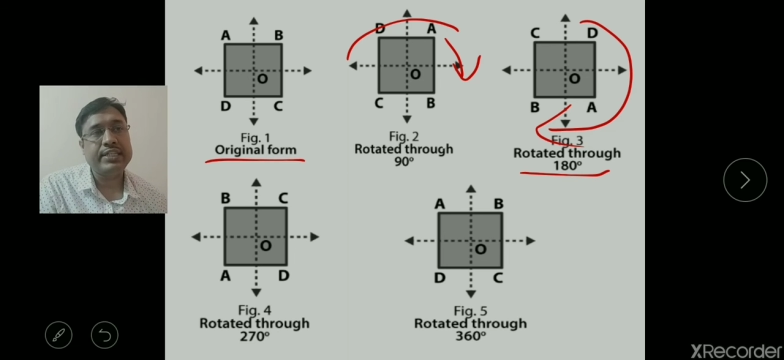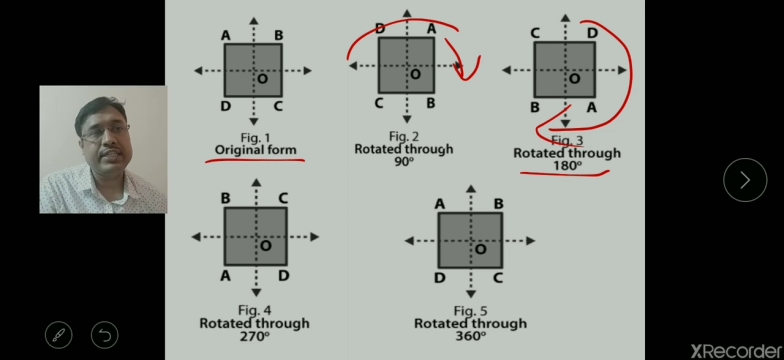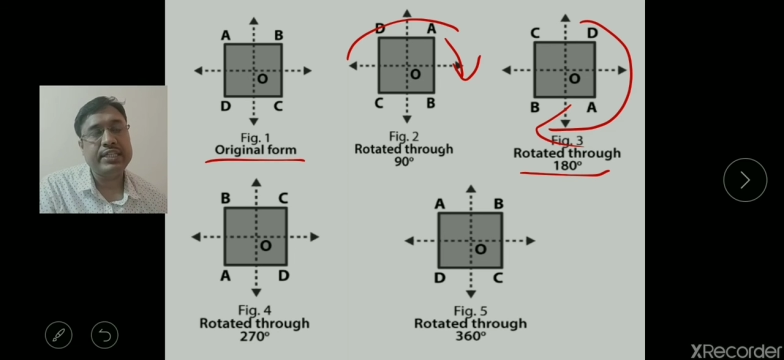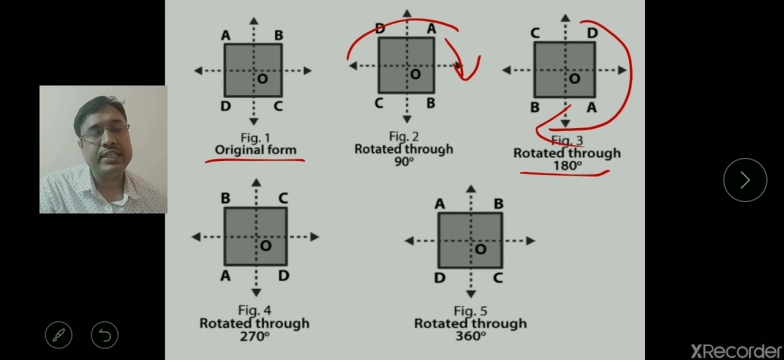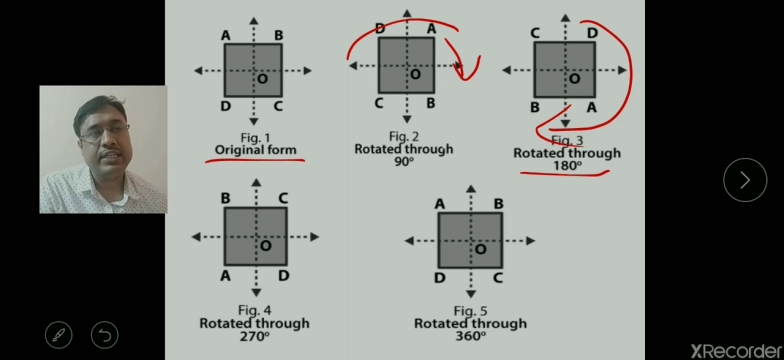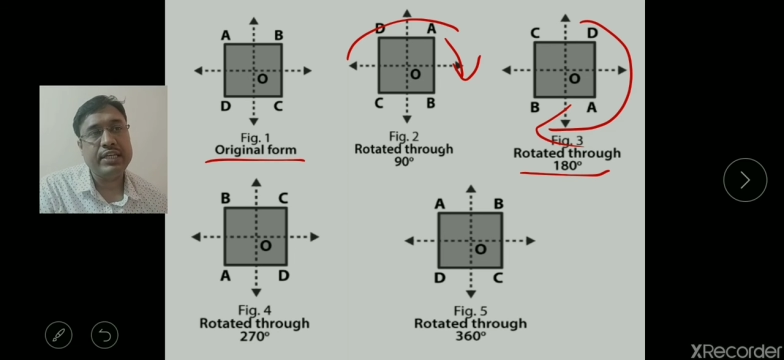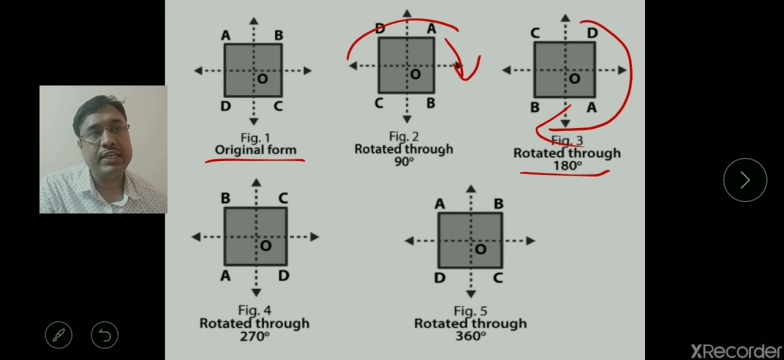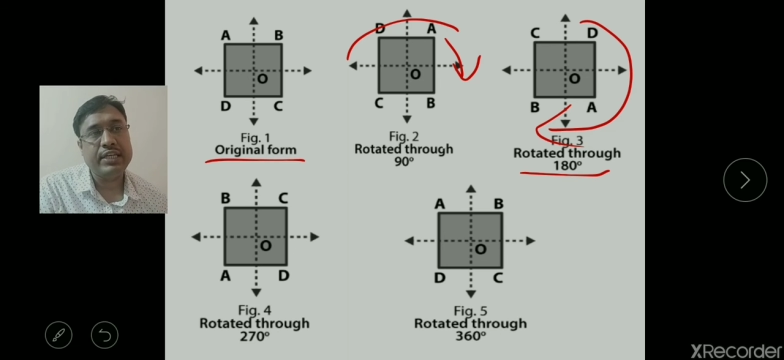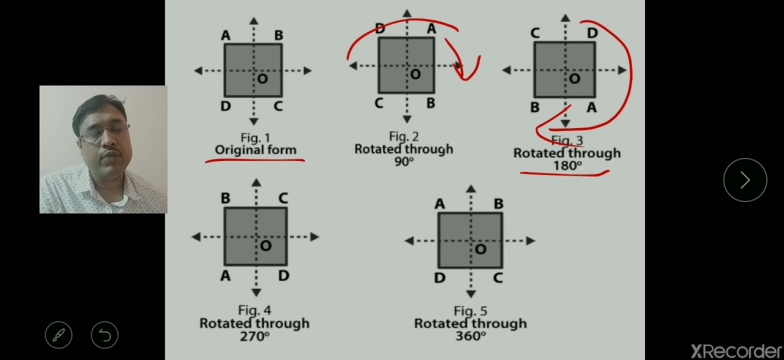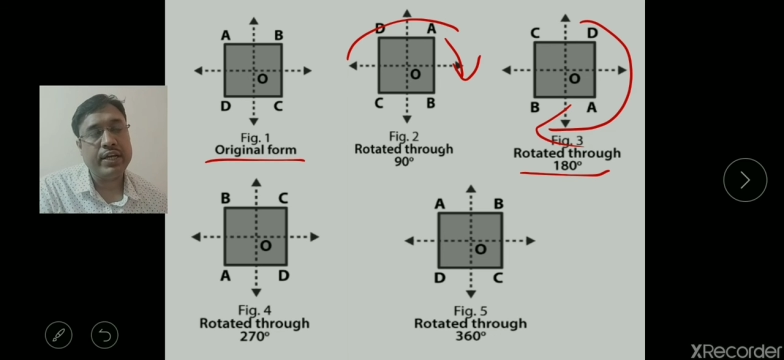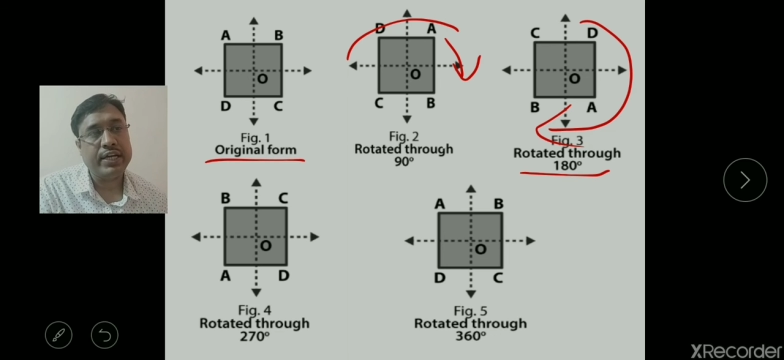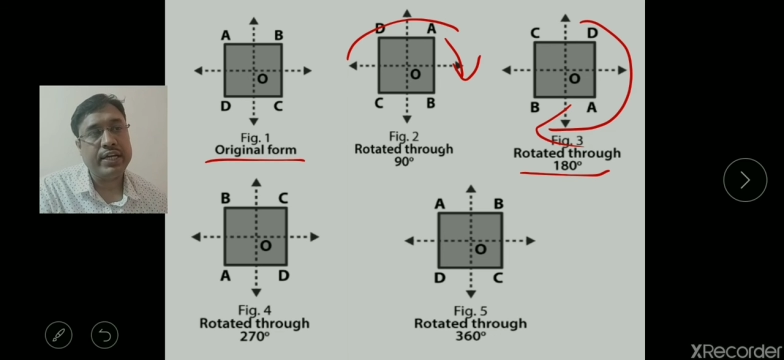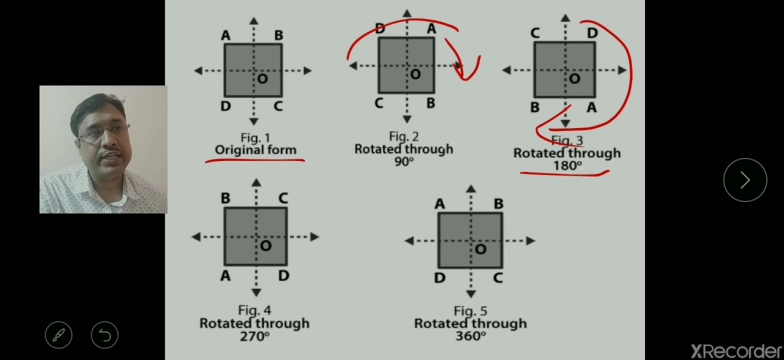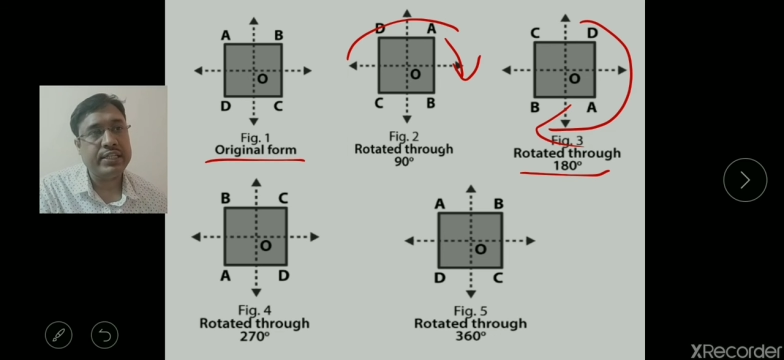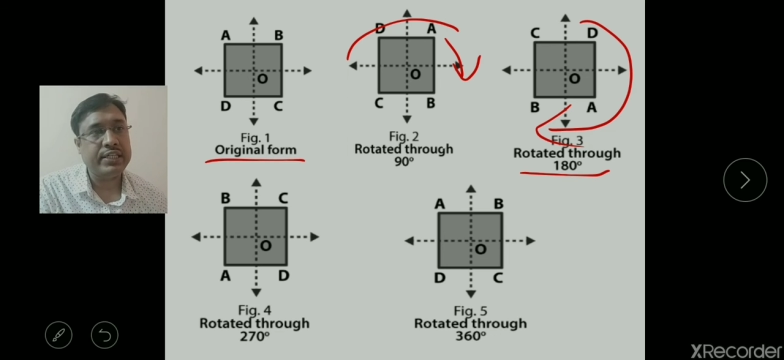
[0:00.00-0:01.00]
degree,
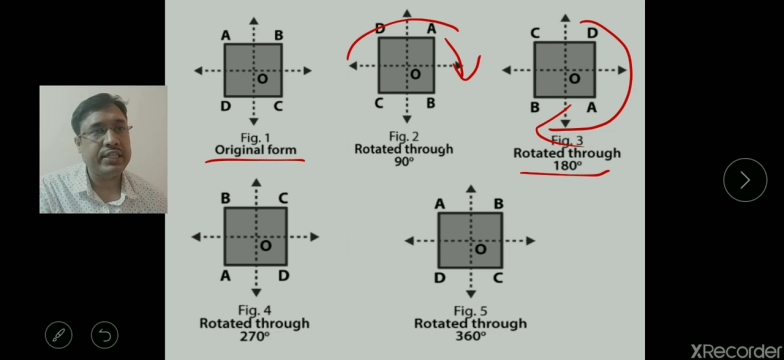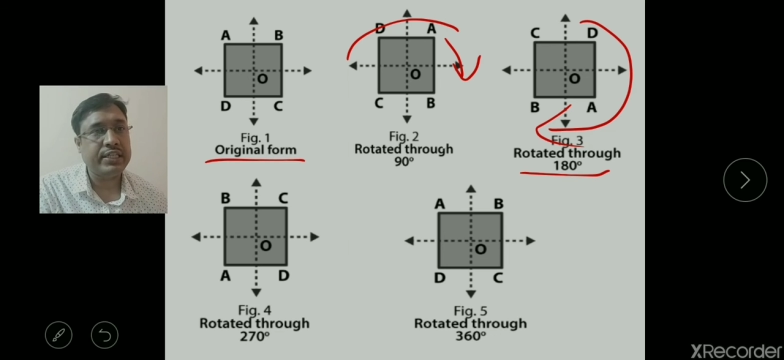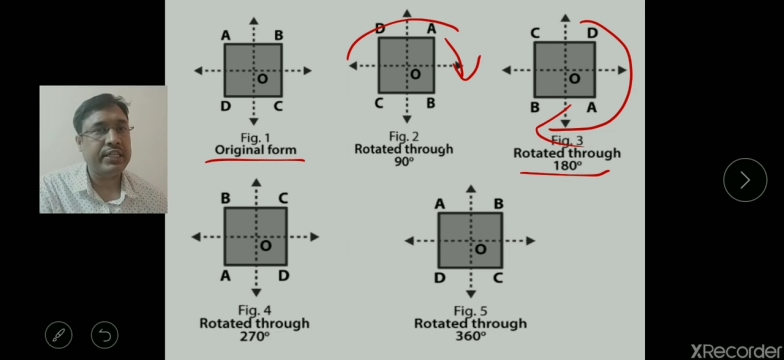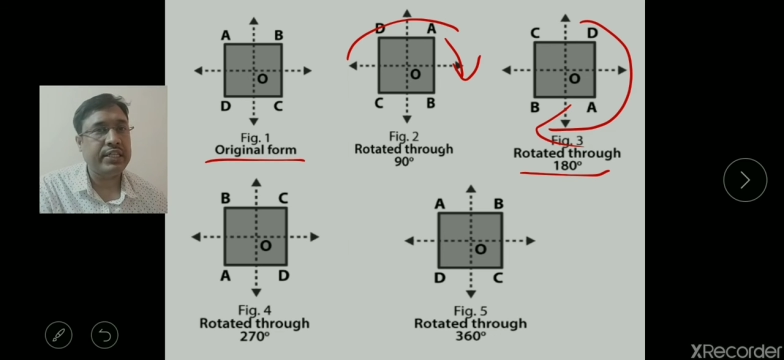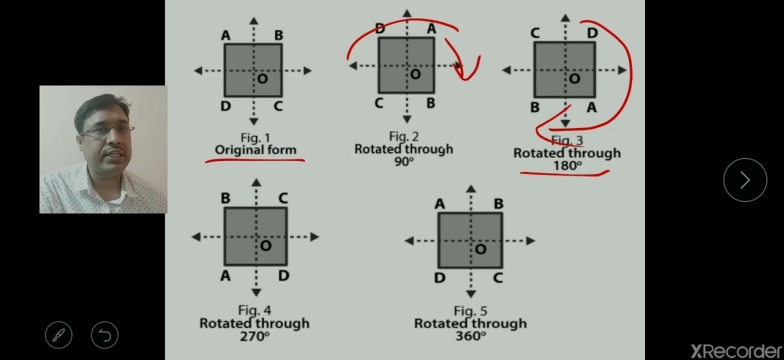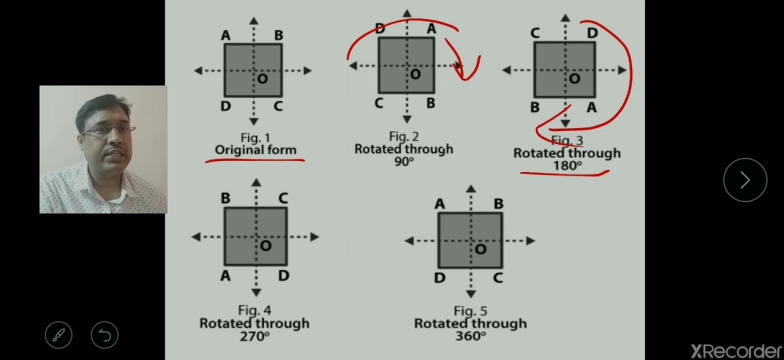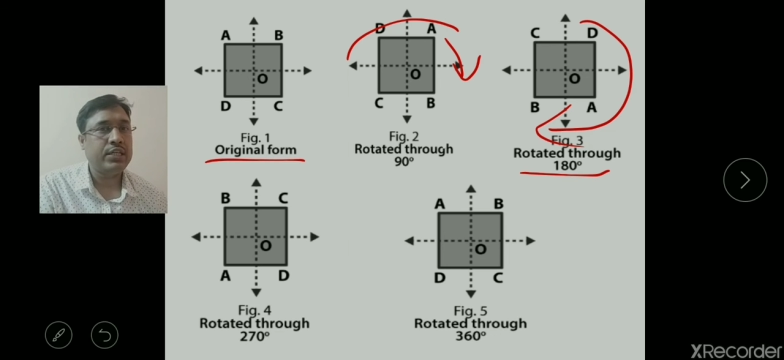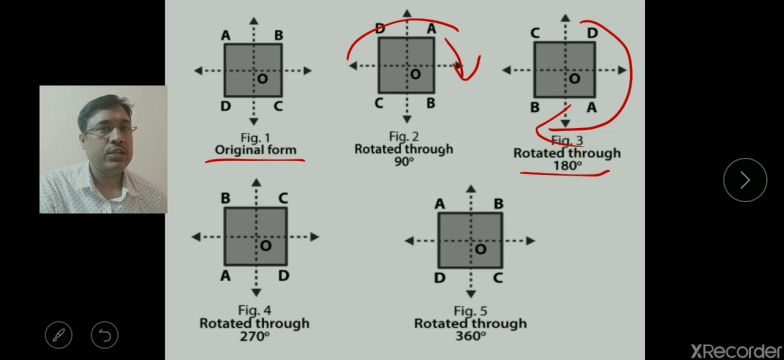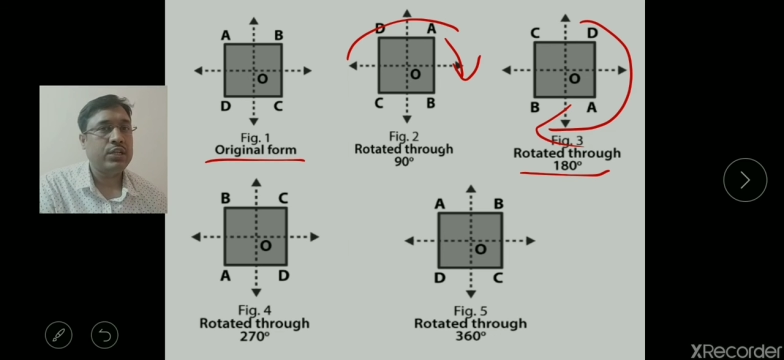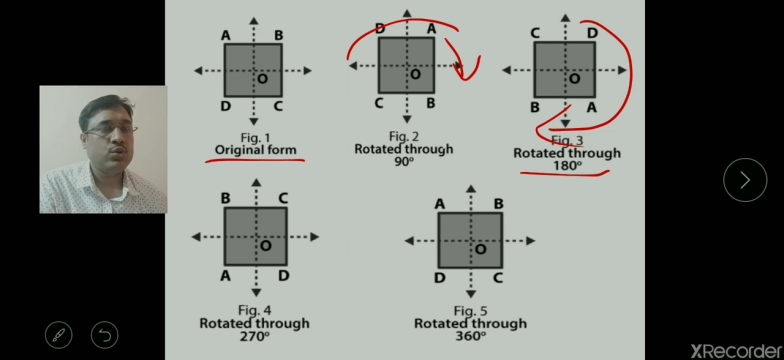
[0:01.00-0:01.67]
180 degree,